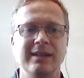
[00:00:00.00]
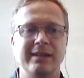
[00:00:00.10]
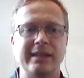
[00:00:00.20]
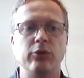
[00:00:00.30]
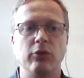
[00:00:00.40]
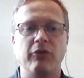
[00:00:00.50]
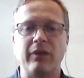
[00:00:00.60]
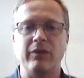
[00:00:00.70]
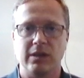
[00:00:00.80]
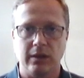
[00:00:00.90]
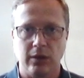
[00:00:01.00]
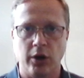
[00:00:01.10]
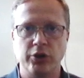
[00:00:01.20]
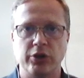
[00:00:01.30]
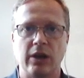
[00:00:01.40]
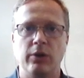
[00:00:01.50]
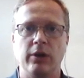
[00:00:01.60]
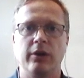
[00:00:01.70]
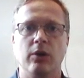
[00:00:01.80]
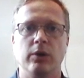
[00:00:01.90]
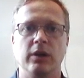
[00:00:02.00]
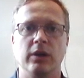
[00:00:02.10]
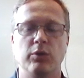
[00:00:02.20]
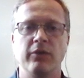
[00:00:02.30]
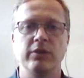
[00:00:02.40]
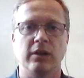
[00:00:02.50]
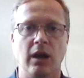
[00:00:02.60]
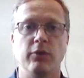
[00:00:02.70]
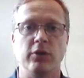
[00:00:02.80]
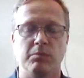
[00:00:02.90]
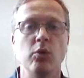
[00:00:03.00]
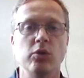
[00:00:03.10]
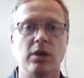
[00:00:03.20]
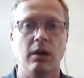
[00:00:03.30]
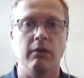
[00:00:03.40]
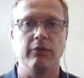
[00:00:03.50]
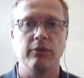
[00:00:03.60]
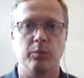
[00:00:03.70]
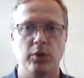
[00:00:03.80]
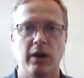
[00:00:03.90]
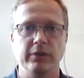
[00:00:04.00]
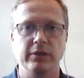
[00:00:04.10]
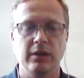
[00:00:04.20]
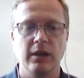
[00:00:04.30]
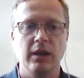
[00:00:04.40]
705 is the largest area code in the province. It covers most of the province.